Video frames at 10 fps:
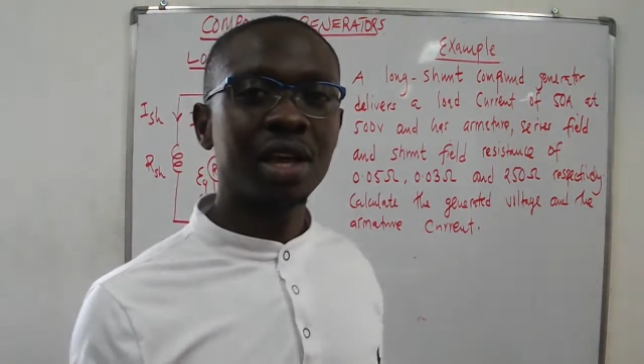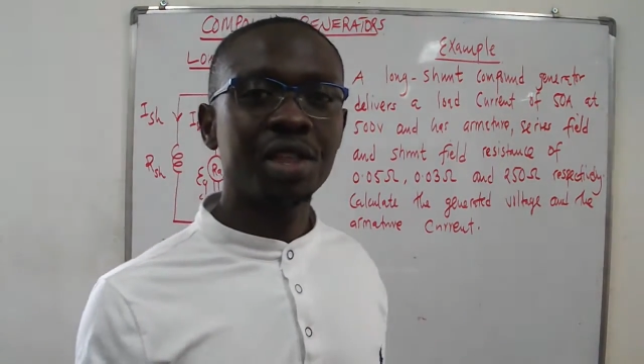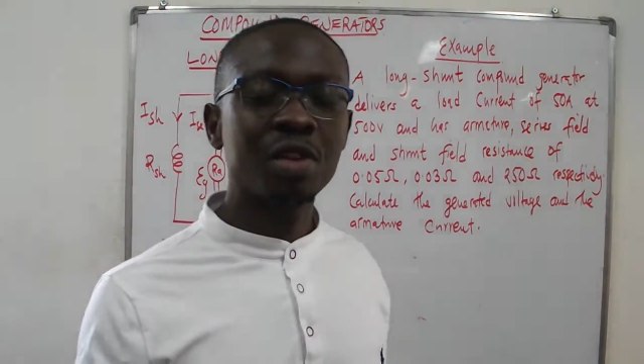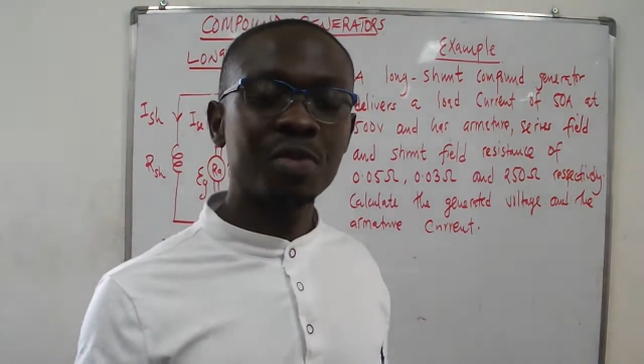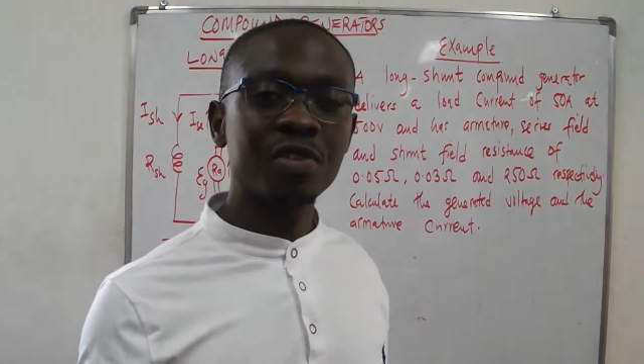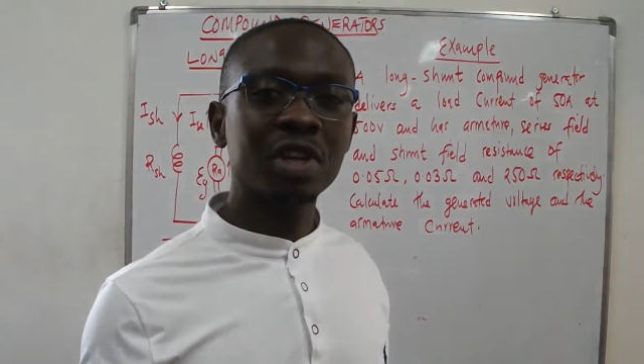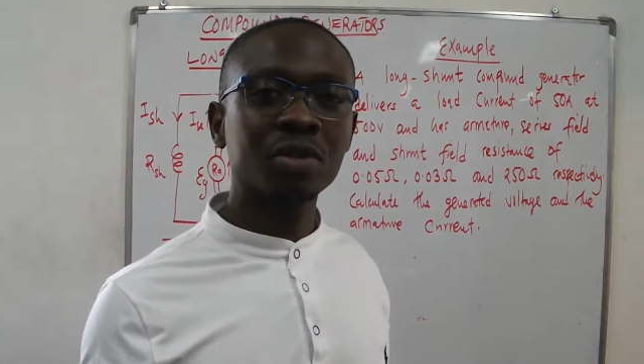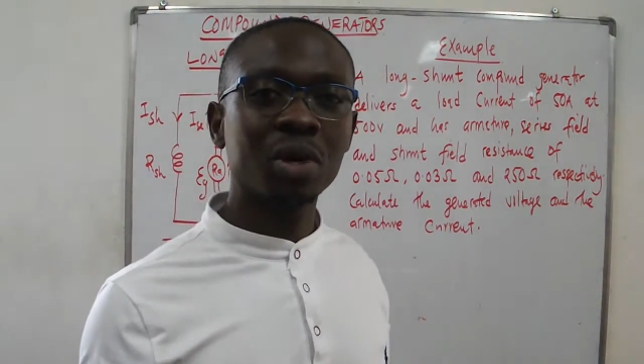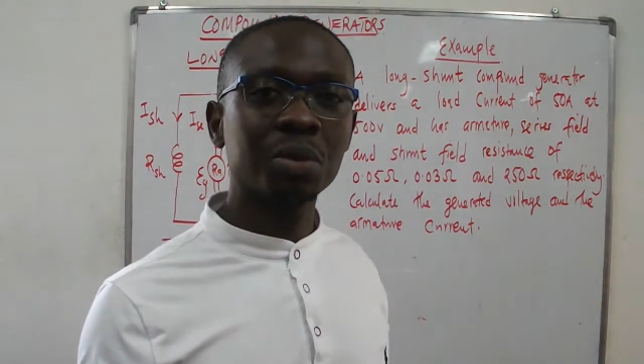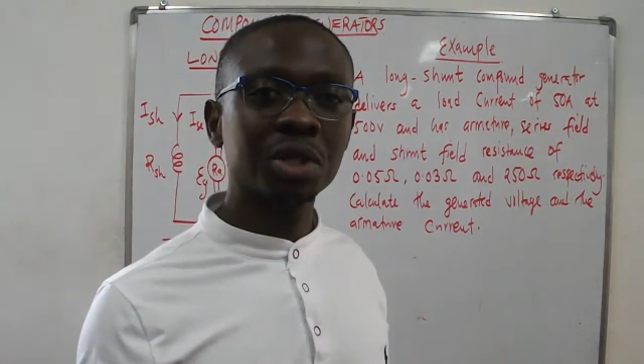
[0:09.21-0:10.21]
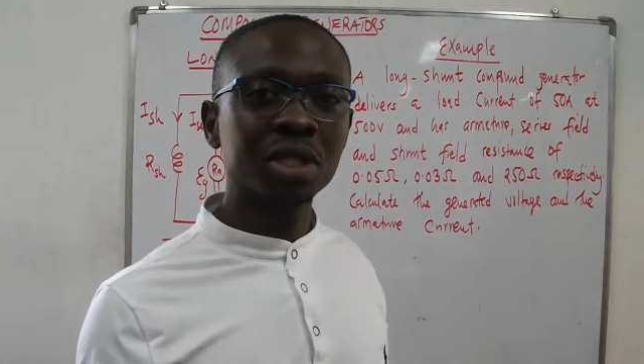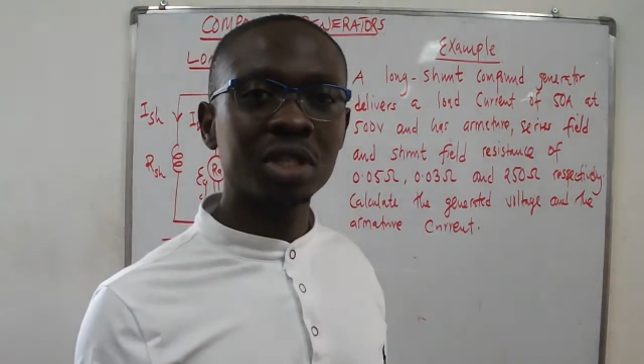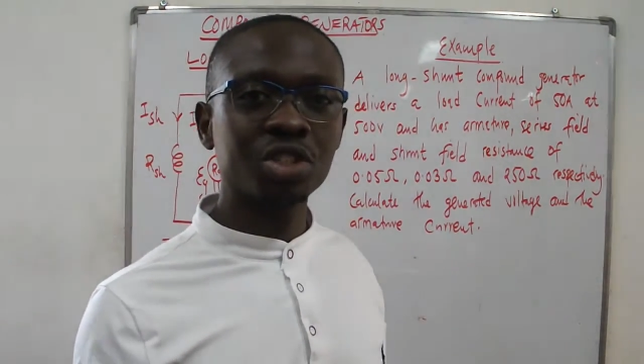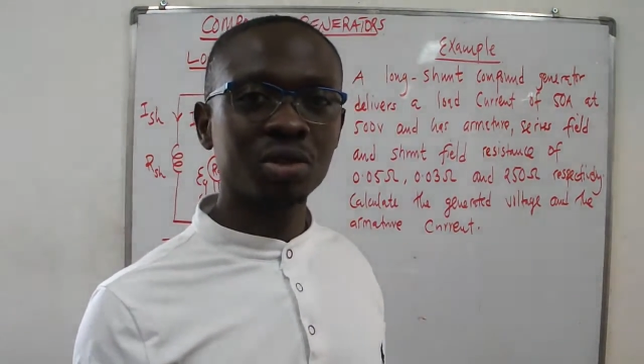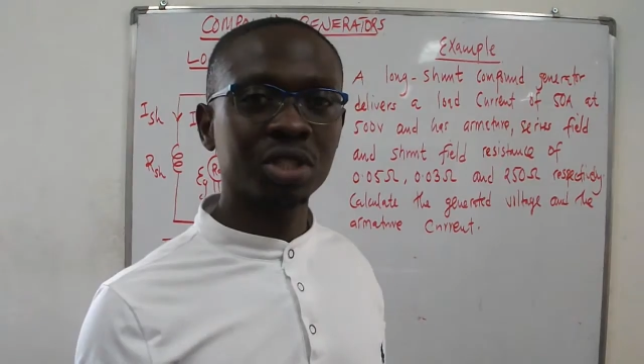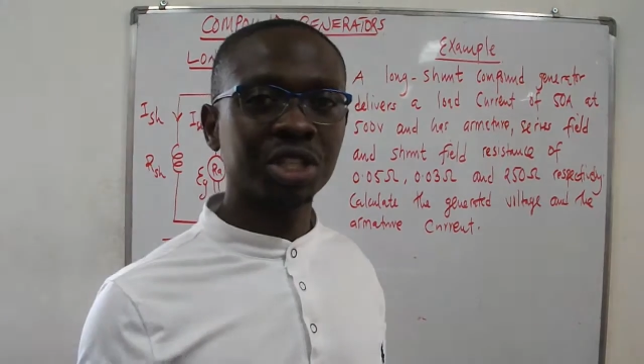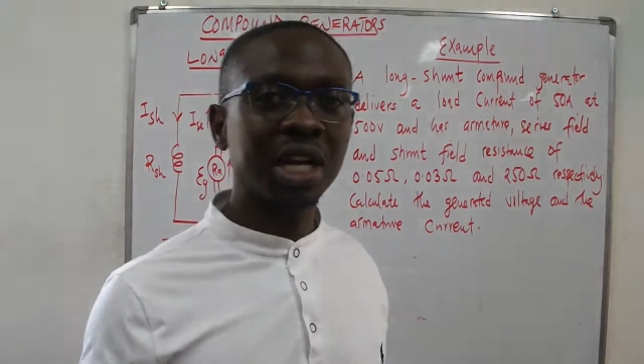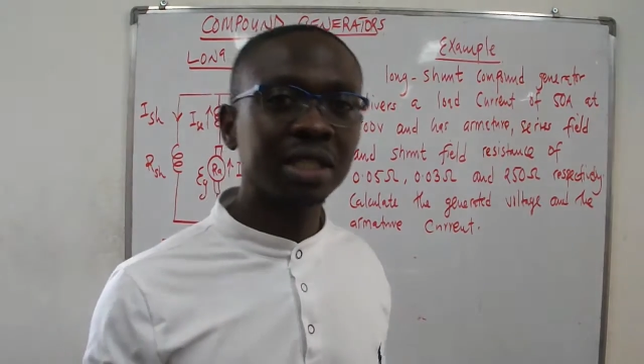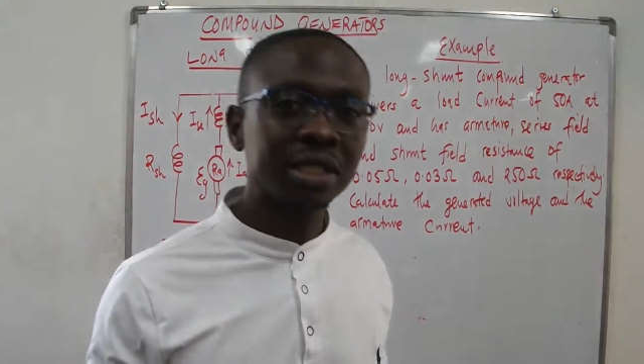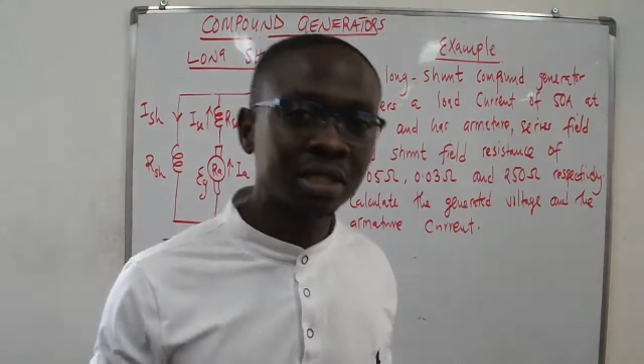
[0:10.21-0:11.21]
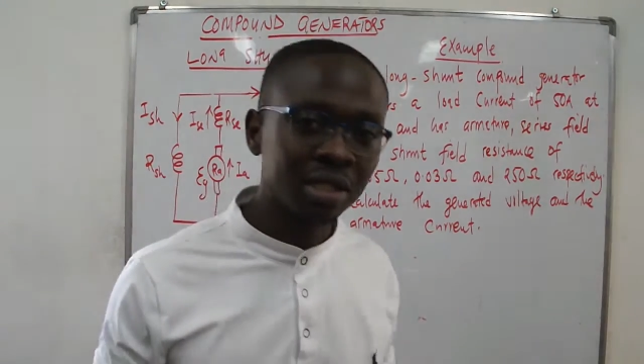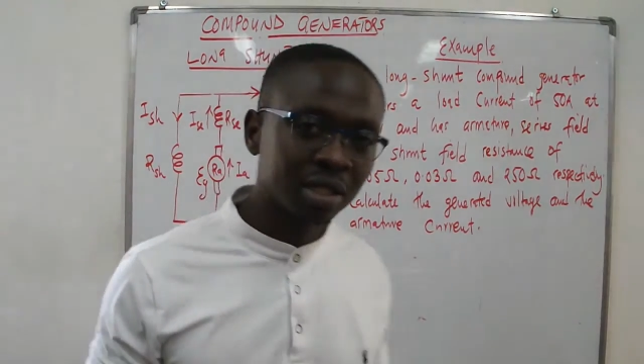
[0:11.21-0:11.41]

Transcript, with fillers: In the previous one we did the short shunt.